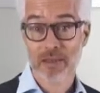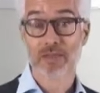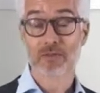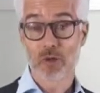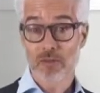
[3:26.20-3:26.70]

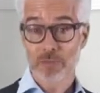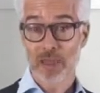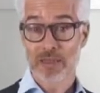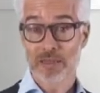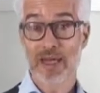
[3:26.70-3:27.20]
Dwarf
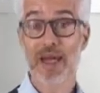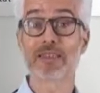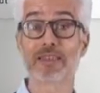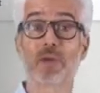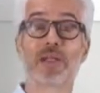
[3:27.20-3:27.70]
planet
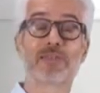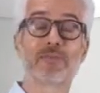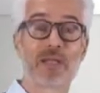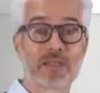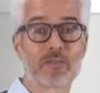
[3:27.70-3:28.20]
as well as
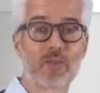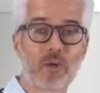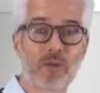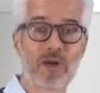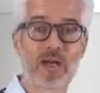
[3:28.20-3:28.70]
planet,
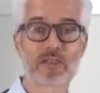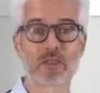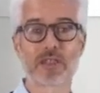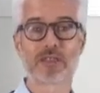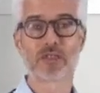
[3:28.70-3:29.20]
both are
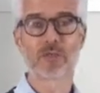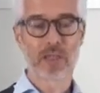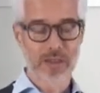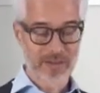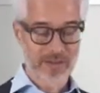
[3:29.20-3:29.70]
celestial
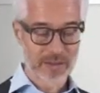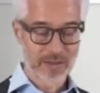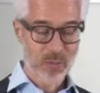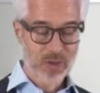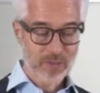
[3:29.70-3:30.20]
bodies. A
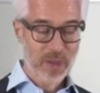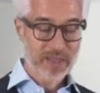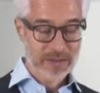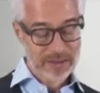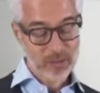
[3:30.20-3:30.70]
dwarf
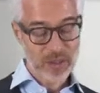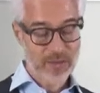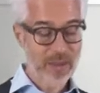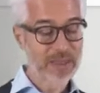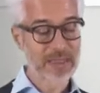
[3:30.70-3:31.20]
planet, as
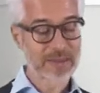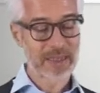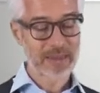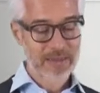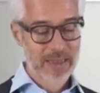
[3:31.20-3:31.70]
Wikipedia
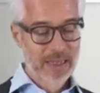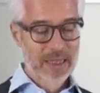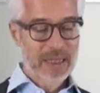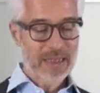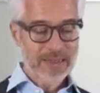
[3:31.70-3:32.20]
says,
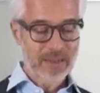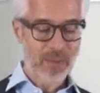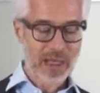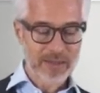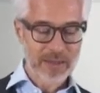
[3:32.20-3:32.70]
is a
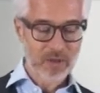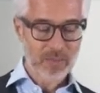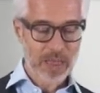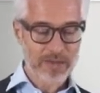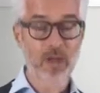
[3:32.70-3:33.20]
planetary
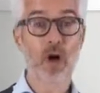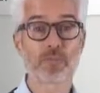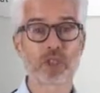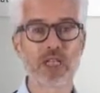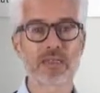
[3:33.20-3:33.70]
mass
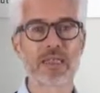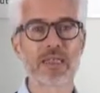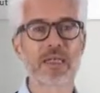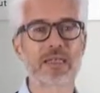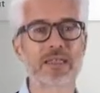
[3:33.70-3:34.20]
object
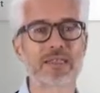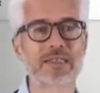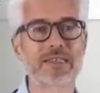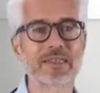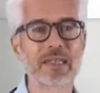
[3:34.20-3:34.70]
that
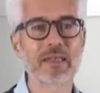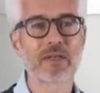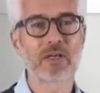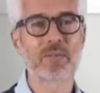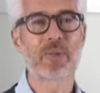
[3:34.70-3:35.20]
is
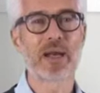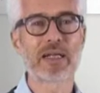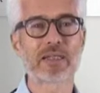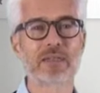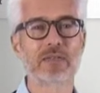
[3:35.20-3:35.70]
neither a
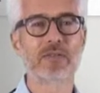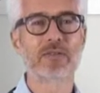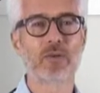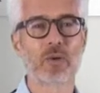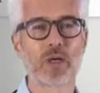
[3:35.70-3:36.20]
planet
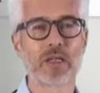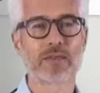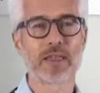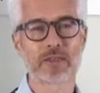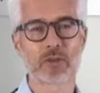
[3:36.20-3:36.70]
nor a
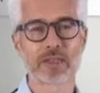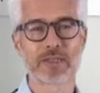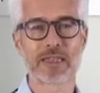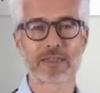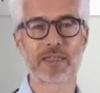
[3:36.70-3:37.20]
natural
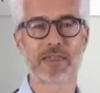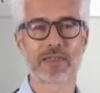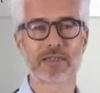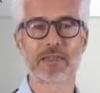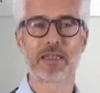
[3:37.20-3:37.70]

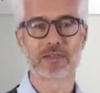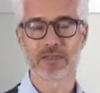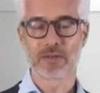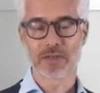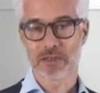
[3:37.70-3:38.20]
satellite, and
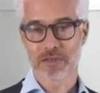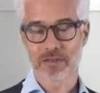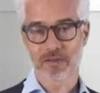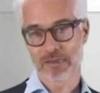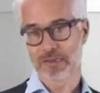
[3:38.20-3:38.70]
so on and
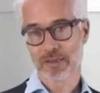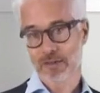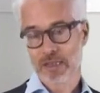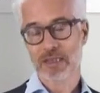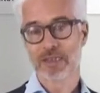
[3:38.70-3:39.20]
so on. So
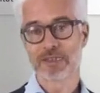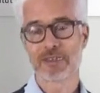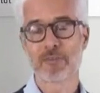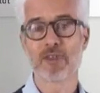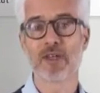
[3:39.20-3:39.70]
it's
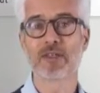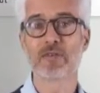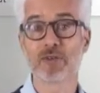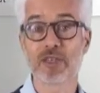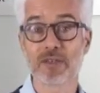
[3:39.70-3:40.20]
something
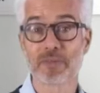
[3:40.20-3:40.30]
different.